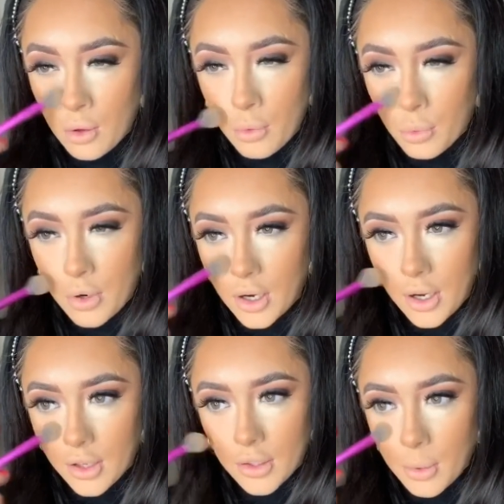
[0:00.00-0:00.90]
where I
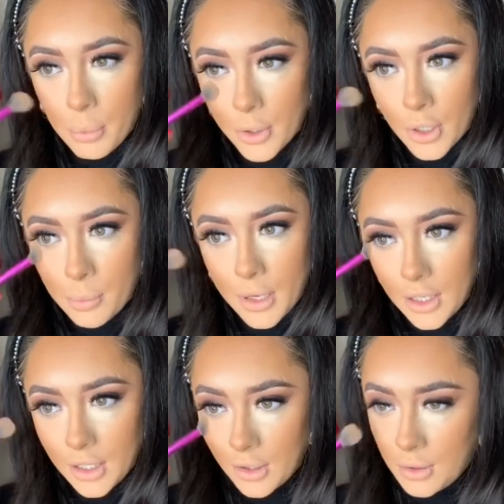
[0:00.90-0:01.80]
had that powder
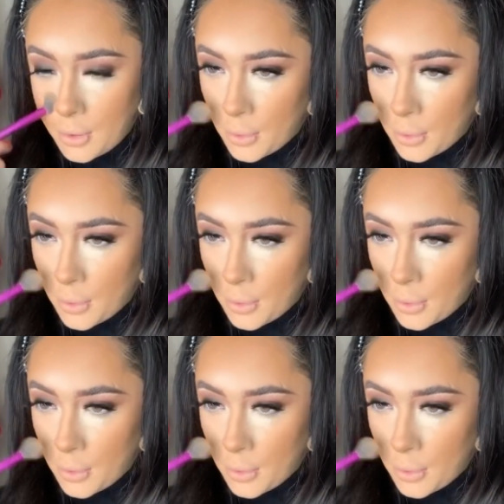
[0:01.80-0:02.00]
baking